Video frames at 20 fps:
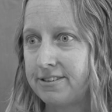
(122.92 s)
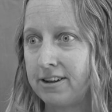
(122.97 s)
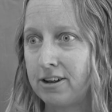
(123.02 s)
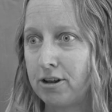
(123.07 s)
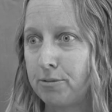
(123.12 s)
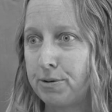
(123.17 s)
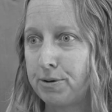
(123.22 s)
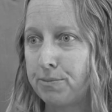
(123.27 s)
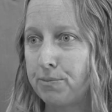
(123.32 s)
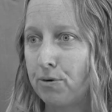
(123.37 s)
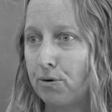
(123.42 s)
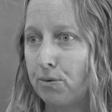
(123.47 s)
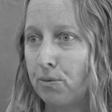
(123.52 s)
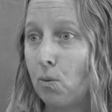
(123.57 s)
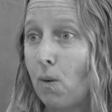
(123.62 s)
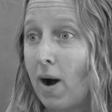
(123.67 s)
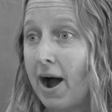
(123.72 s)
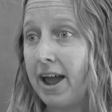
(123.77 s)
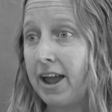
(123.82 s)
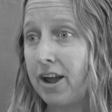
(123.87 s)
a little bit more,
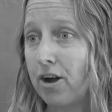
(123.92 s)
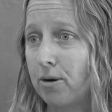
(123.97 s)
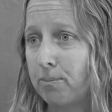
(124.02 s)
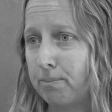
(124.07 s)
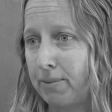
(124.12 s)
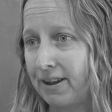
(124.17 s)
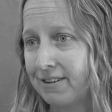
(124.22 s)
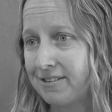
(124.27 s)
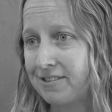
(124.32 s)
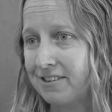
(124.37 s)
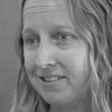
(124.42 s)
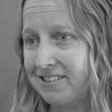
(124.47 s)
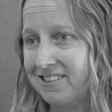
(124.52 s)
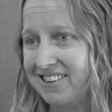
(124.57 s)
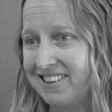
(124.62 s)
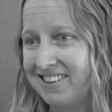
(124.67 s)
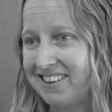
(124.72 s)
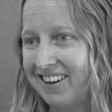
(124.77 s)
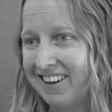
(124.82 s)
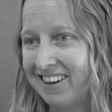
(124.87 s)
why
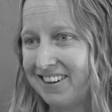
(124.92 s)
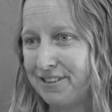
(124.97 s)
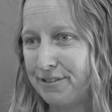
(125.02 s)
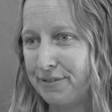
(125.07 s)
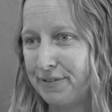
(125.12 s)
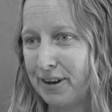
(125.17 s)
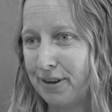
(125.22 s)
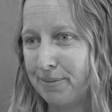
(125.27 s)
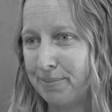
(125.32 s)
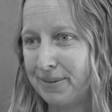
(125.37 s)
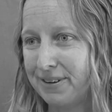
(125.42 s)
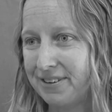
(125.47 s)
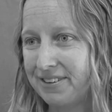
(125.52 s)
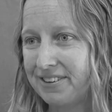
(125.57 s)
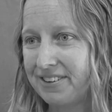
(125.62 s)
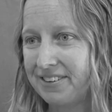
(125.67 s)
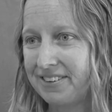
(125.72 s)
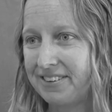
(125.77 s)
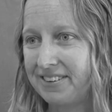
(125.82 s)
complexity and development?